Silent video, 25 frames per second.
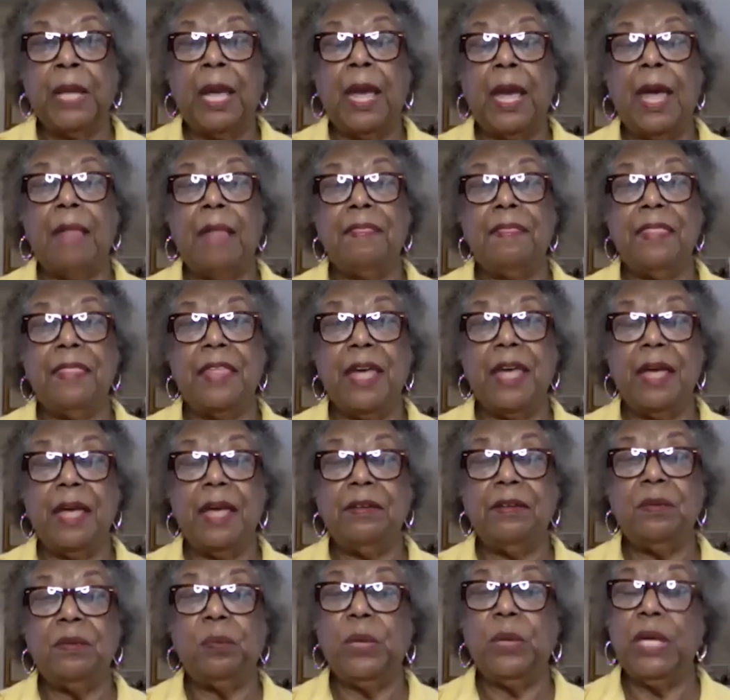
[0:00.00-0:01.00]
And
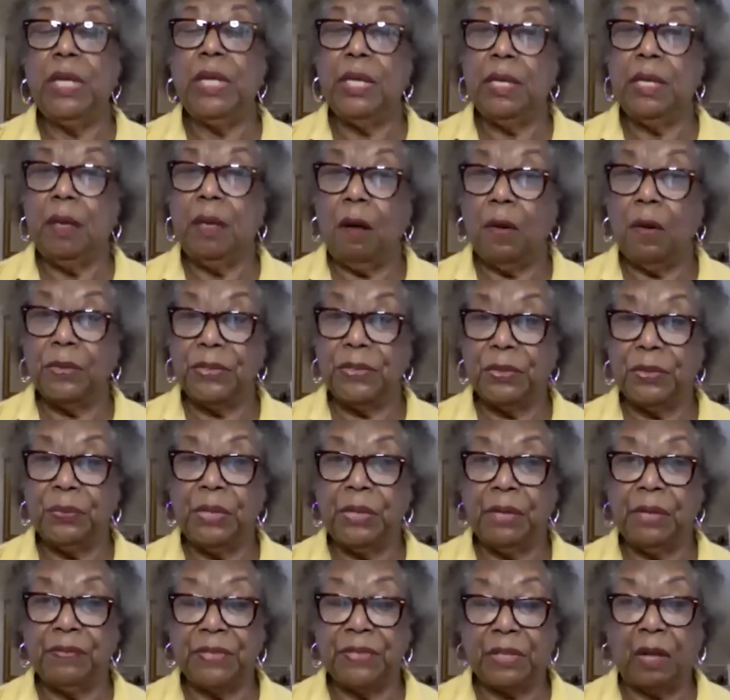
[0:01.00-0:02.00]
then we also
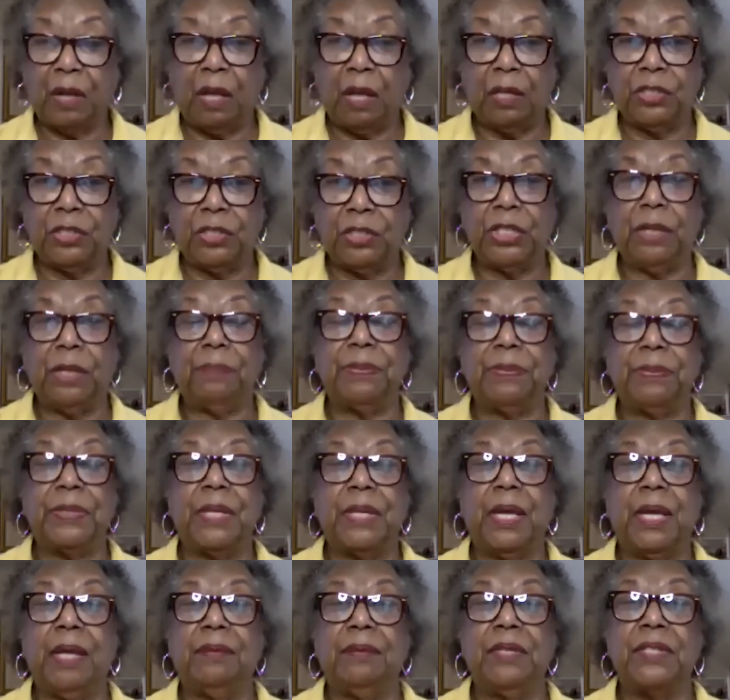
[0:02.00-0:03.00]
give scholarships,
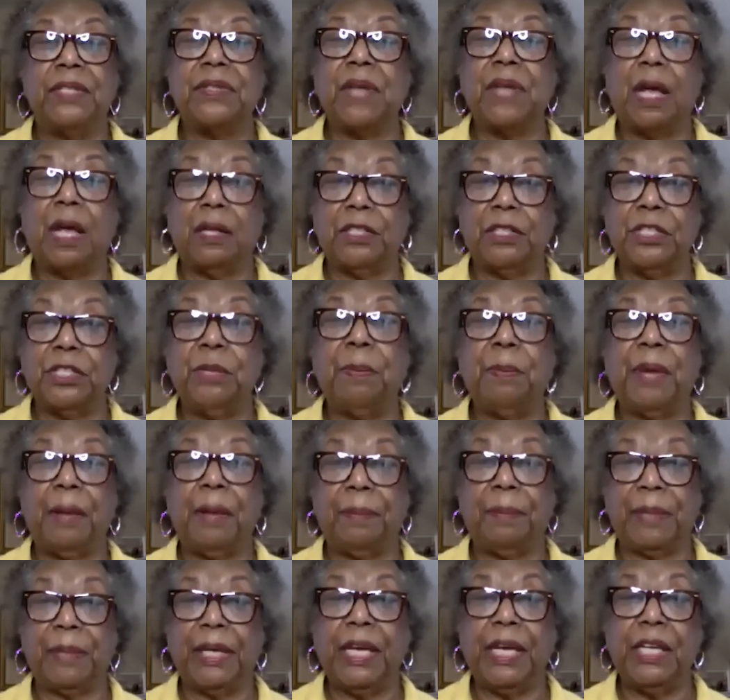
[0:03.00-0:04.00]
and the scholarship
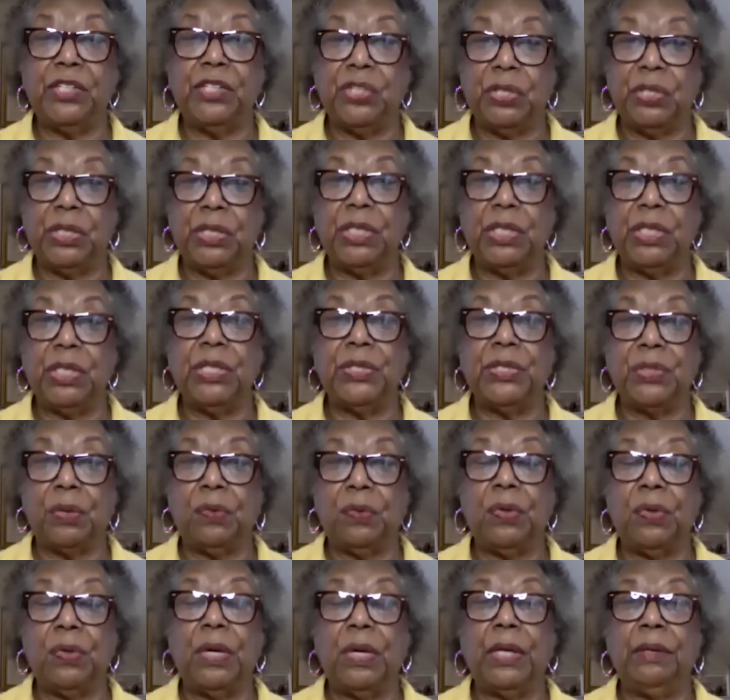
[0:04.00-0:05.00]
application is
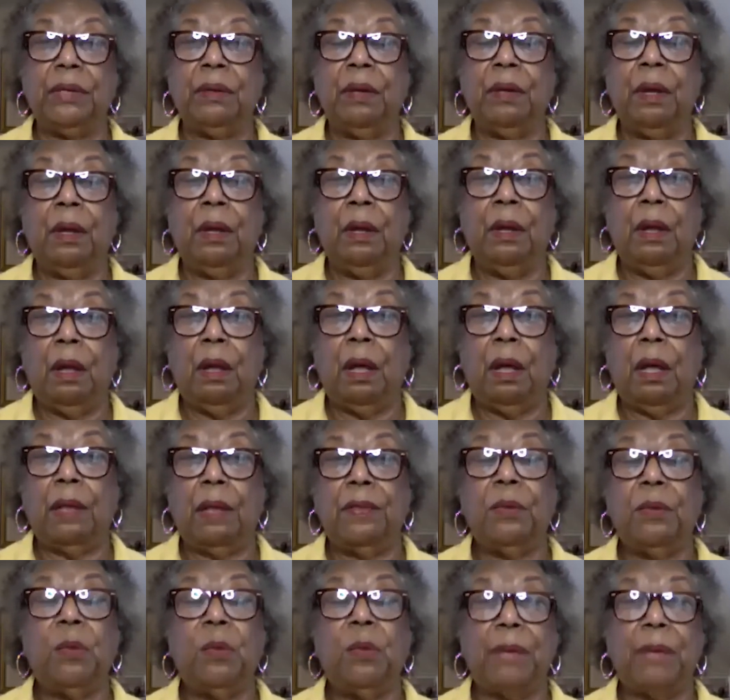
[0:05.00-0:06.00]
on
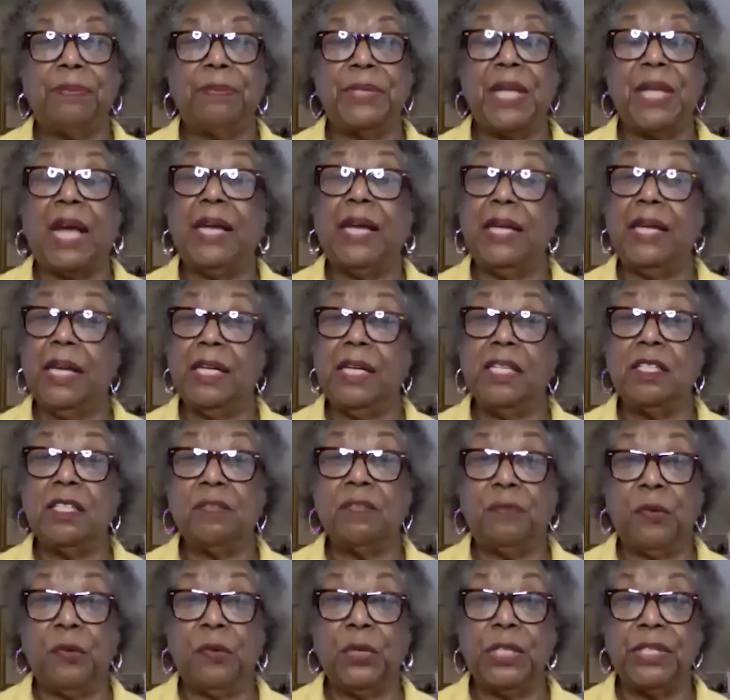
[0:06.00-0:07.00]
the website, and it's
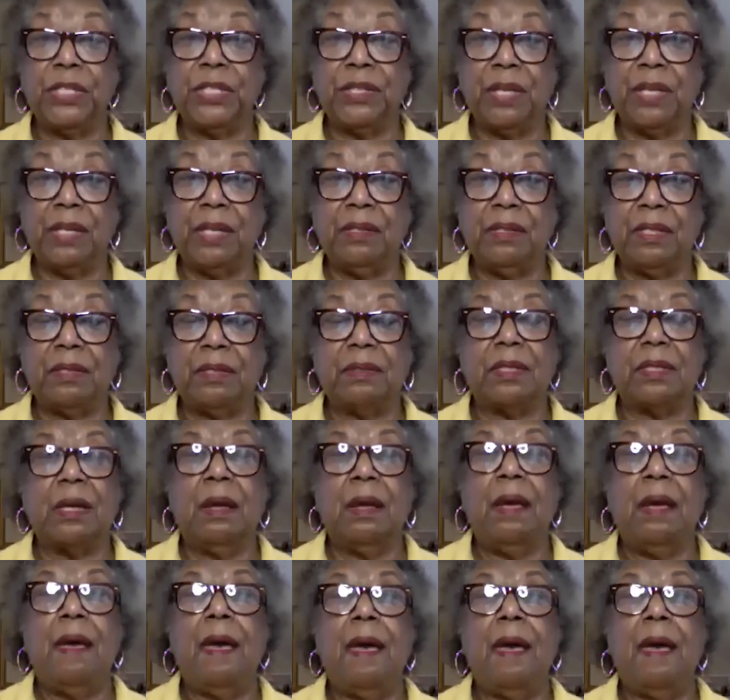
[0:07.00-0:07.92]
for descendants.